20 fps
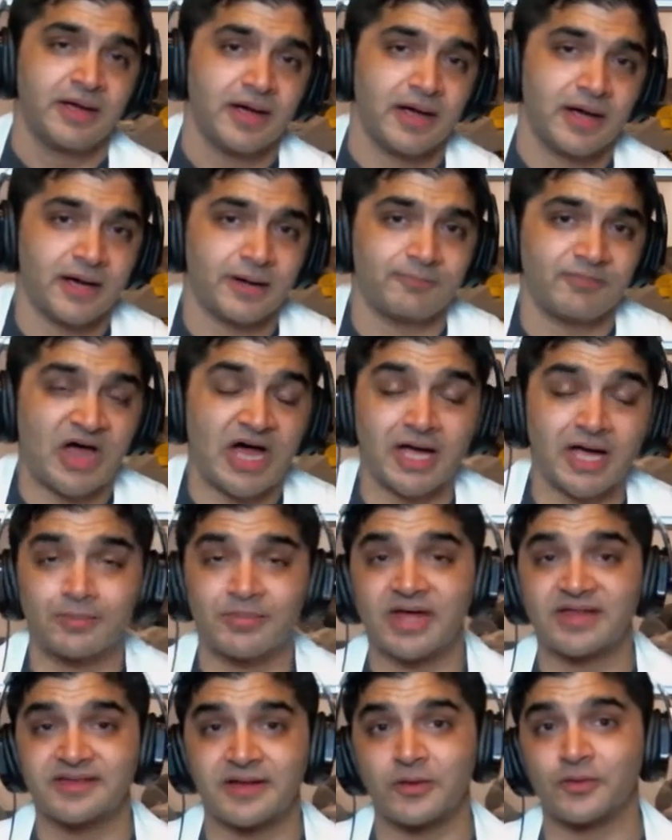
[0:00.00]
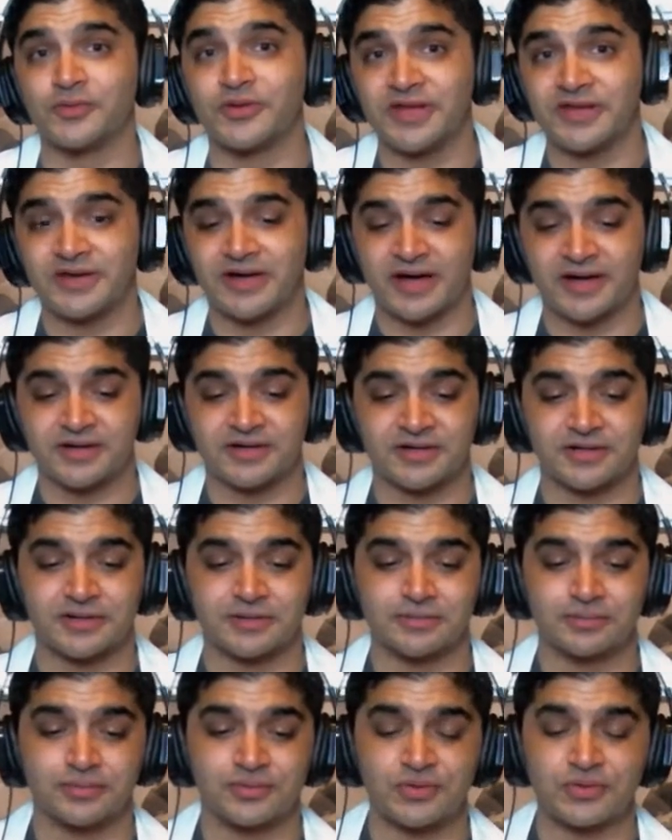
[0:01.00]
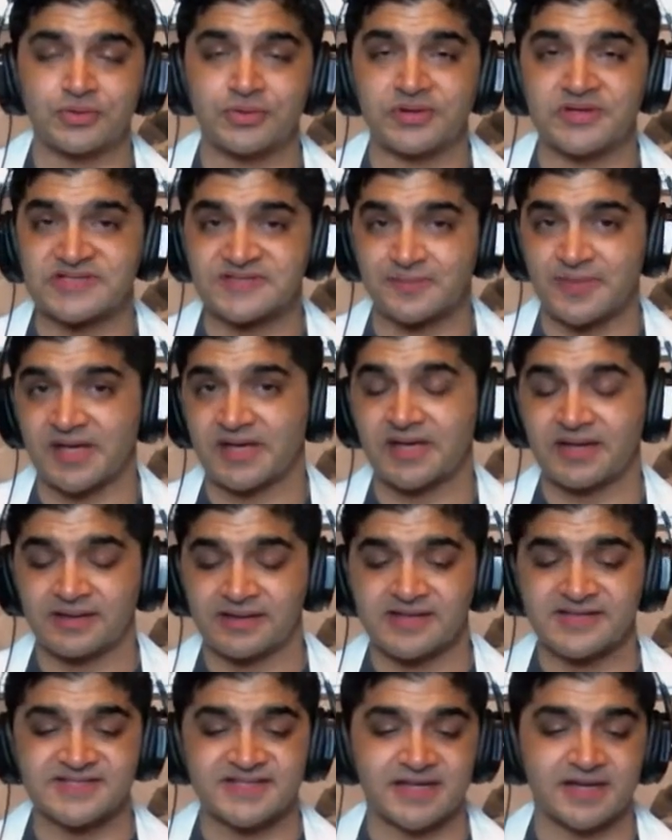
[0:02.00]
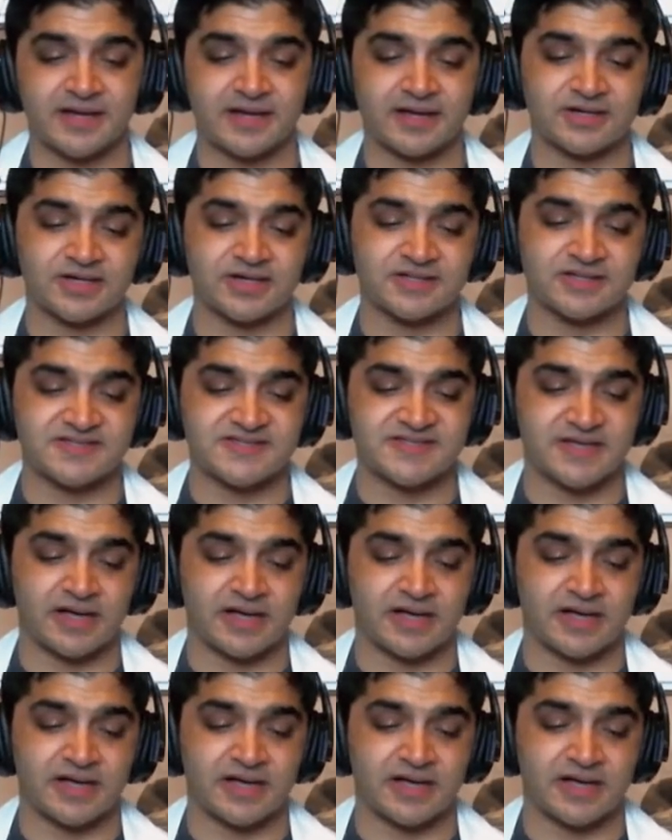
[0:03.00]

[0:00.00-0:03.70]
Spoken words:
I am not the only doctor who is making these connections.